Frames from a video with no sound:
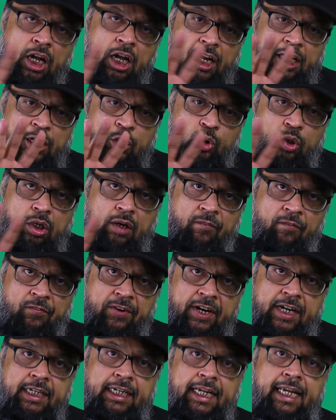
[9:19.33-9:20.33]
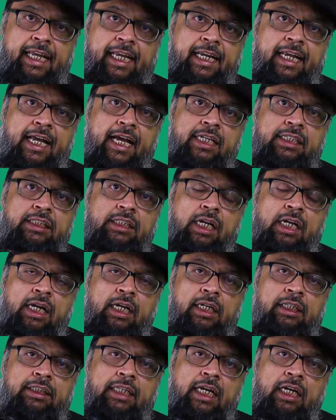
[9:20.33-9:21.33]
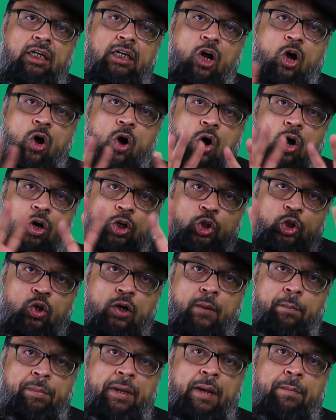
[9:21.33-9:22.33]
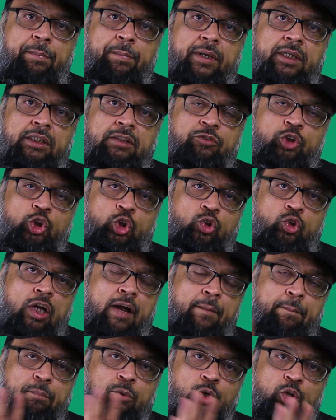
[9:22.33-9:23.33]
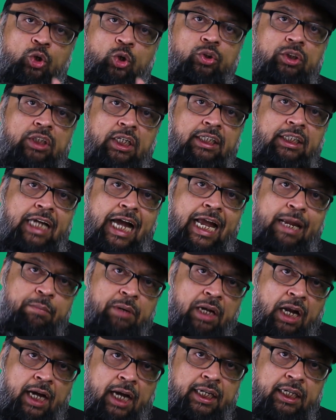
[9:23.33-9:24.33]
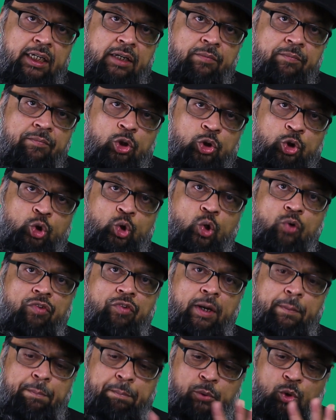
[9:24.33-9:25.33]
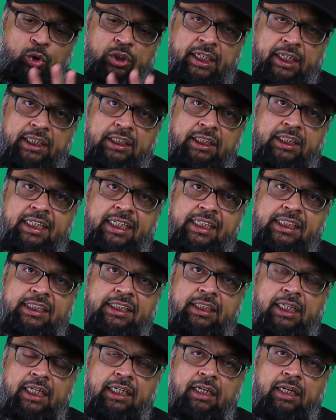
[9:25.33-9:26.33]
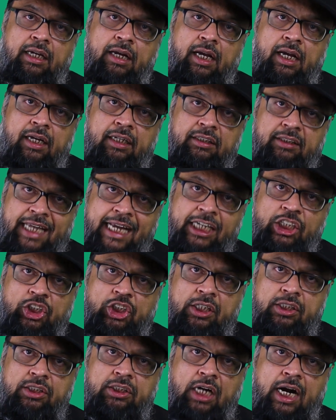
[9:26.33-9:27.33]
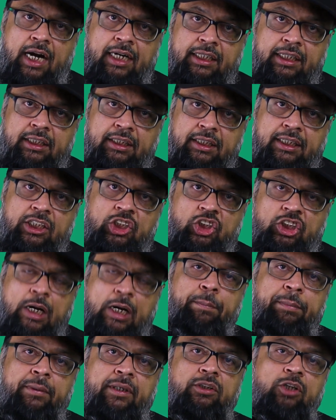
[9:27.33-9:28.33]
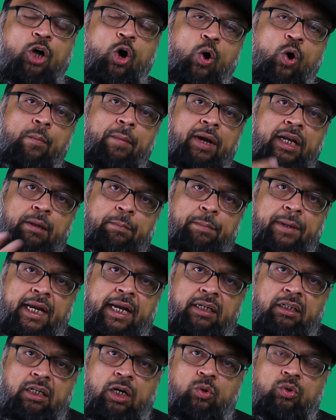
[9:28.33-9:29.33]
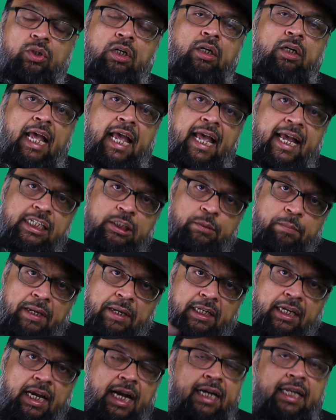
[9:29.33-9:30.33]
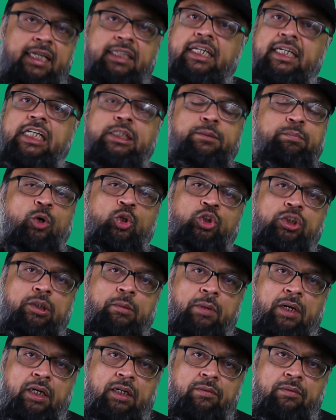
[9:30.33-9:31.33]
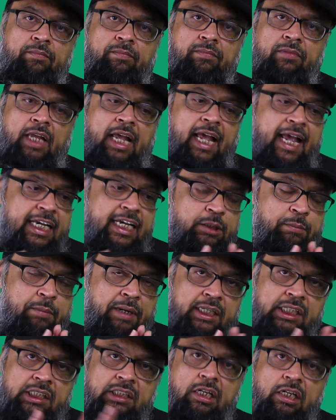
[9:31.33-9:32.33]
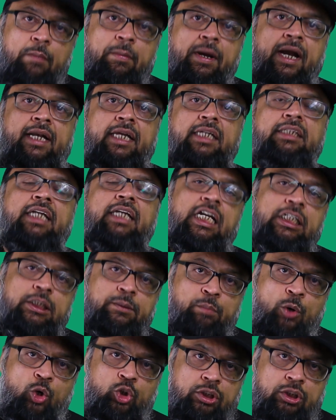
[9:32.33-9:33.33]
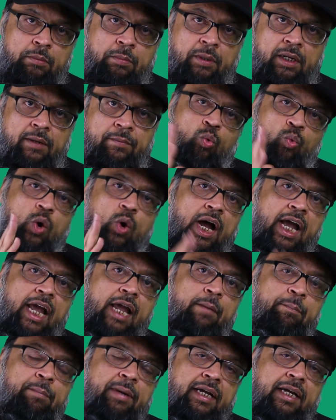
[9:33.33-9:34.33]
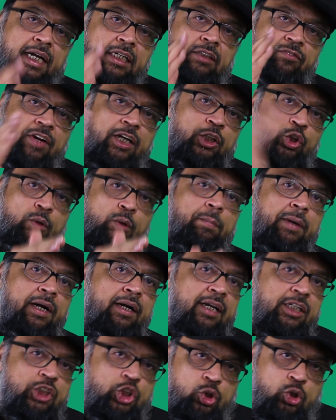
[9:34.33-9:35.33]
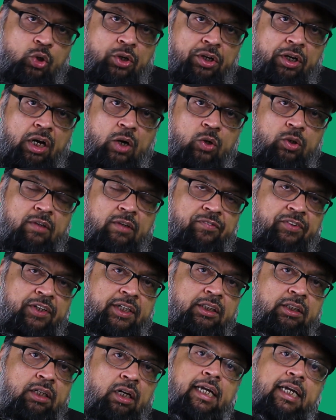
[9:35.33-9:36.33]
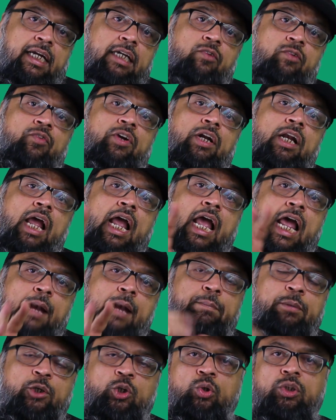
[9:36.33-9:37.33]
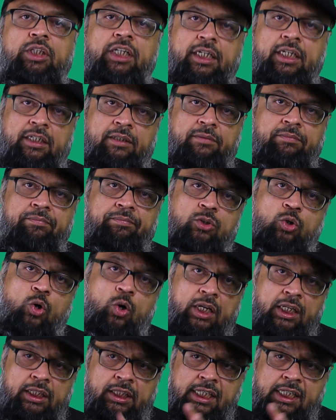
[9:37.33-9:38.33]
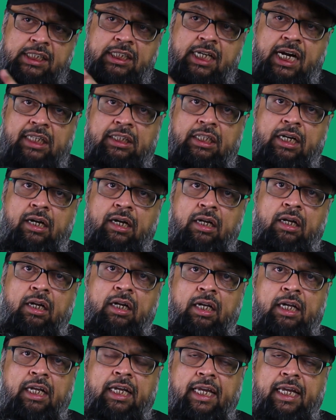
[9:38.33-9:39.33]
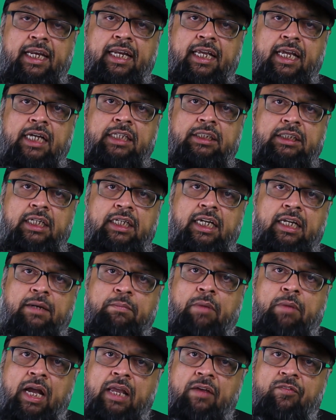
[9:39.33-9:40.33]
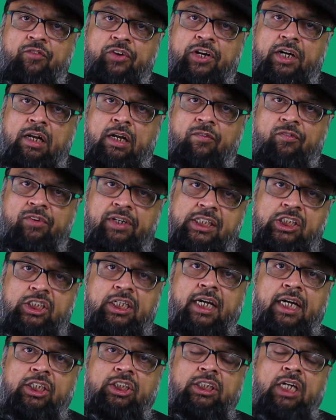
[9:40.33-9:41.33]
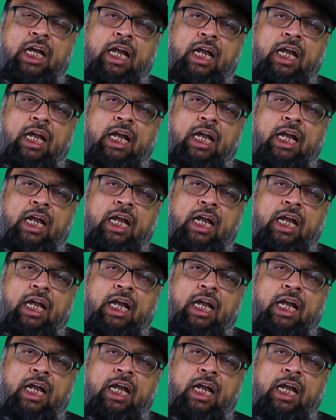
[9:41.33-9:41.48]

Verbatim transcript: into different areas, then all your papers which you have put on the timeline, you will put in these sections or in these chapters. How many breakdown? As many headings as possible, as many subheadings as possible. Why? Because when you build a story out of it, it will help you there. Okay, these are the areas in my field of research,